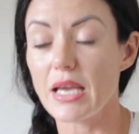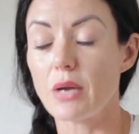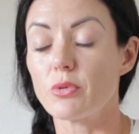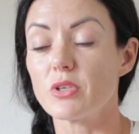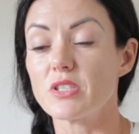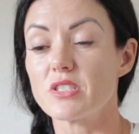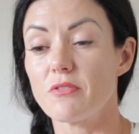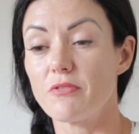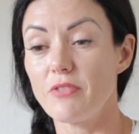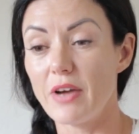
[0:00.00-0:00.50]
It
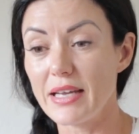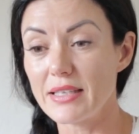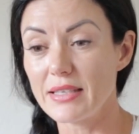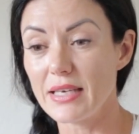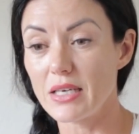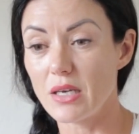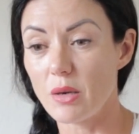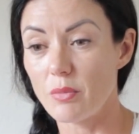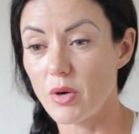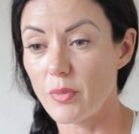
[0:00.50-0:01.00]
will divide
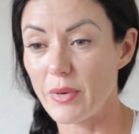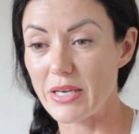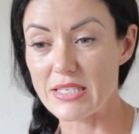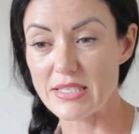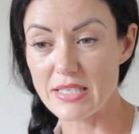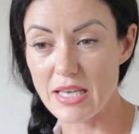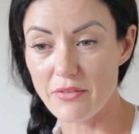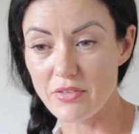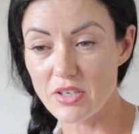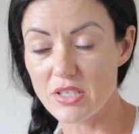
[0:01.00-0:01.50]
that number by
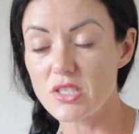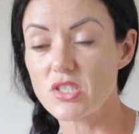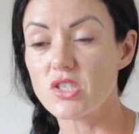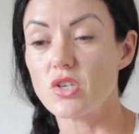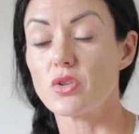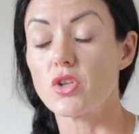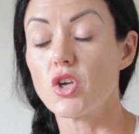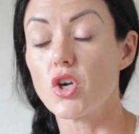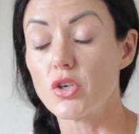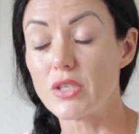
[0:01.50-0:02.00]
7.
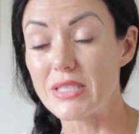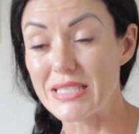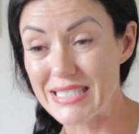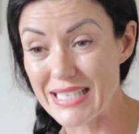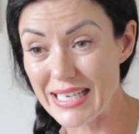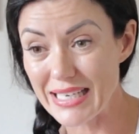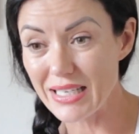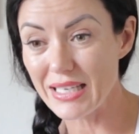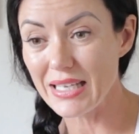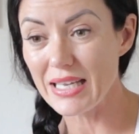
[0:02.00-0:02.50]
So your
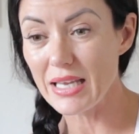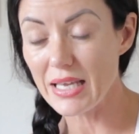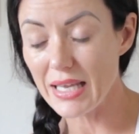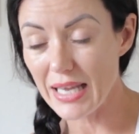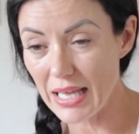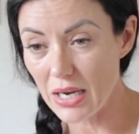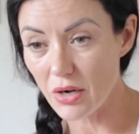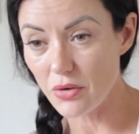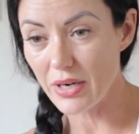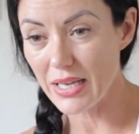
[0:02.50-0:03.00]
daily
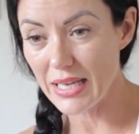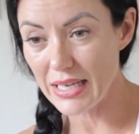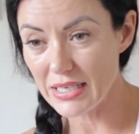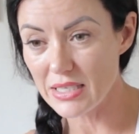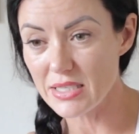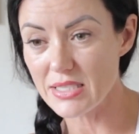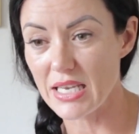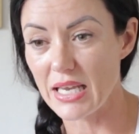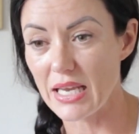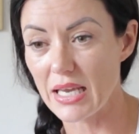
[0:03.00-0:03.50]
calorie
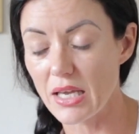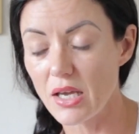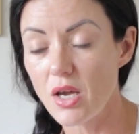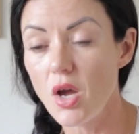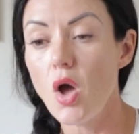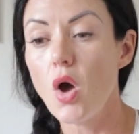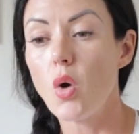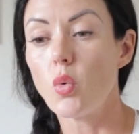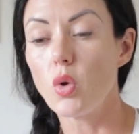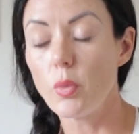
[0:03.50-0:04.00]
intake
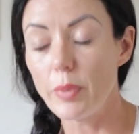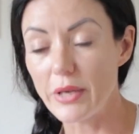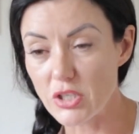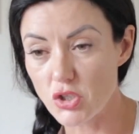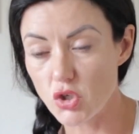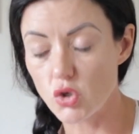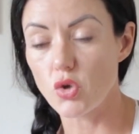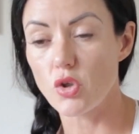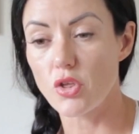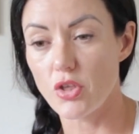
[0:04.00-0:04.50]
will be
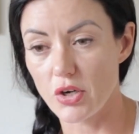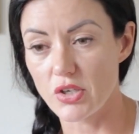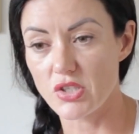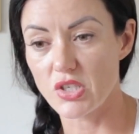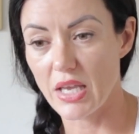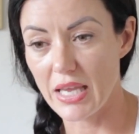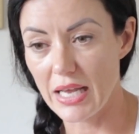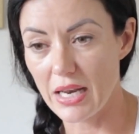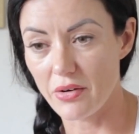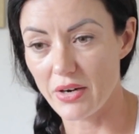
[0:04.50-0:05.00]

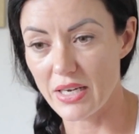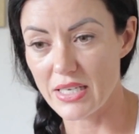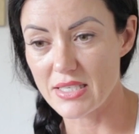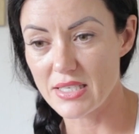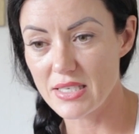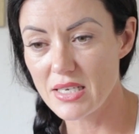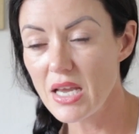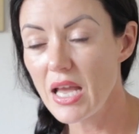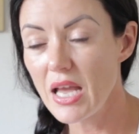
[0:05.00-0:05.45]
2,000 calories.